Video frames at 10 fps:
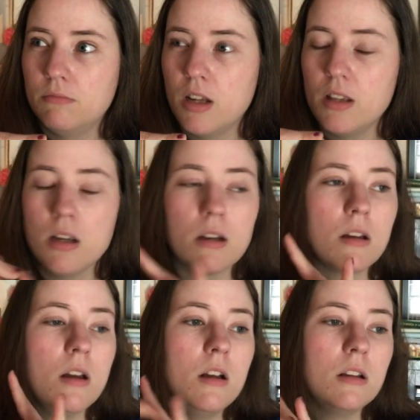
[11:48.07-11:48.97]
I think.
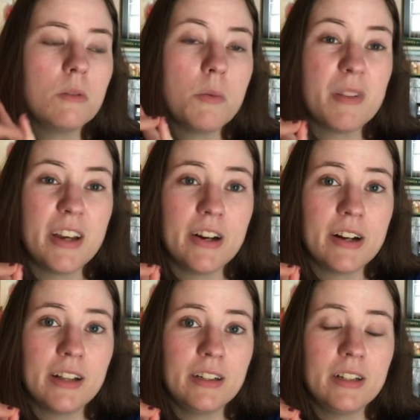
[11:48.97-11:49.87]
The one with Keira
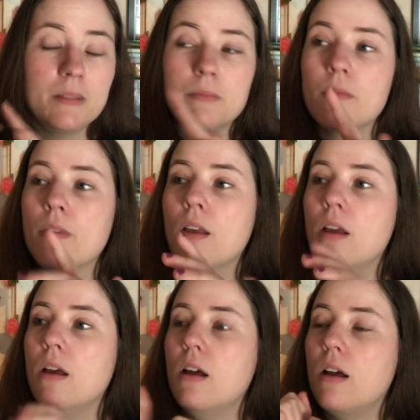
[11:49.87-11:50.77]
Knightley in it.
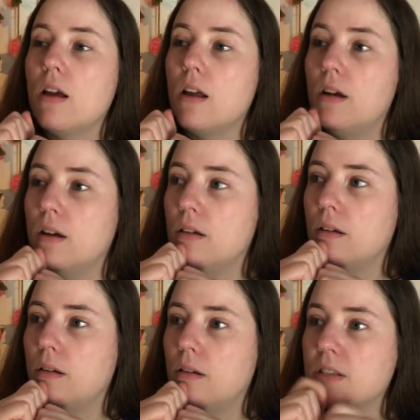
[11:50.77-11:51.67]

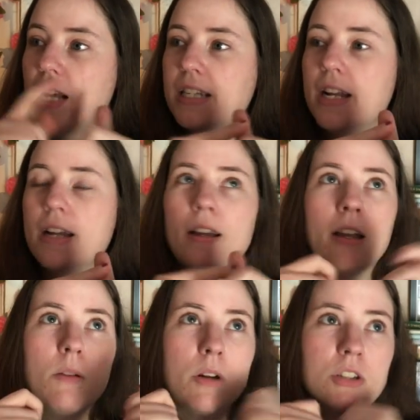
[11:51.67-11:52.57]
Uh, Titanic, I
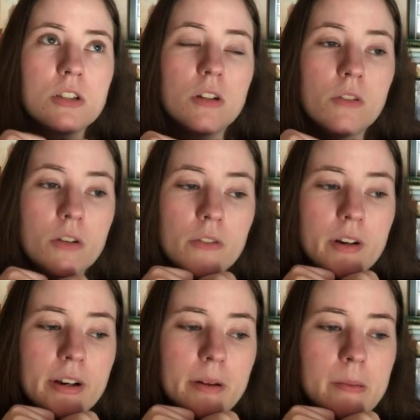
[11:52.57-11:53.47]
could watch over and over
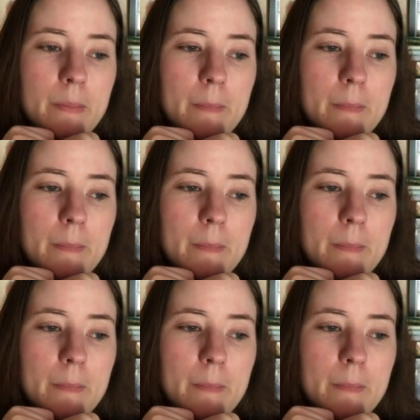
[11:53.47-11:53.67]
again.